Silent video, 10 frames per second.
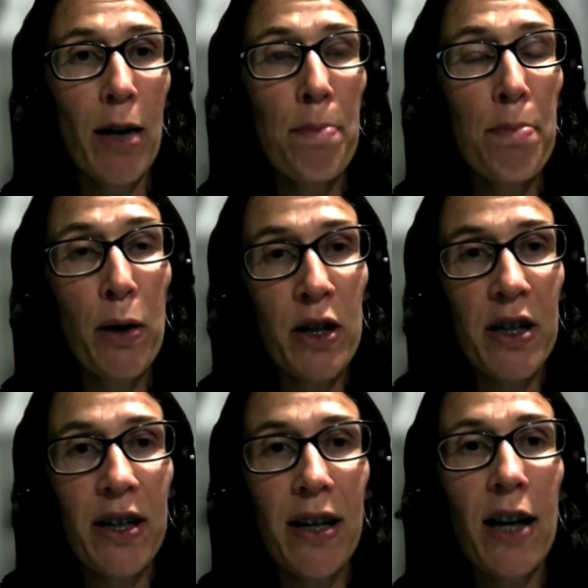
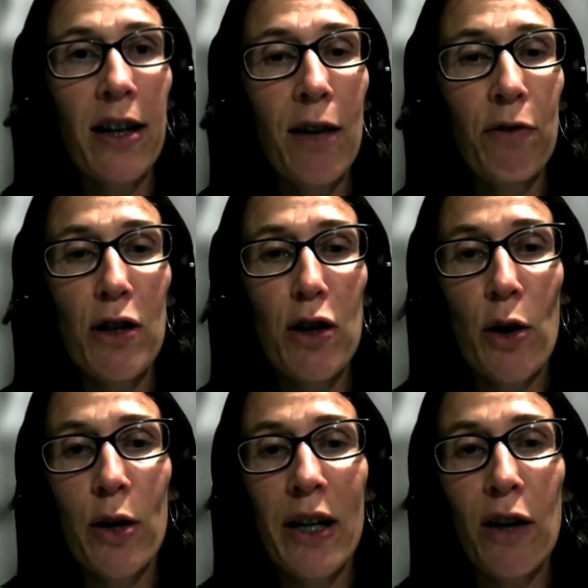input. I'd love to know
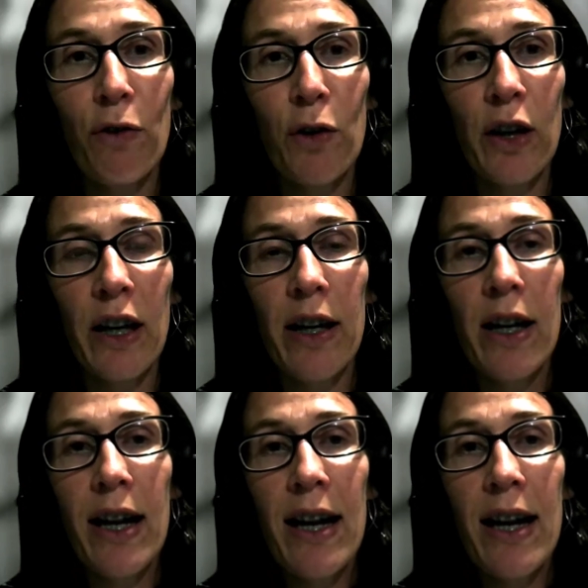any further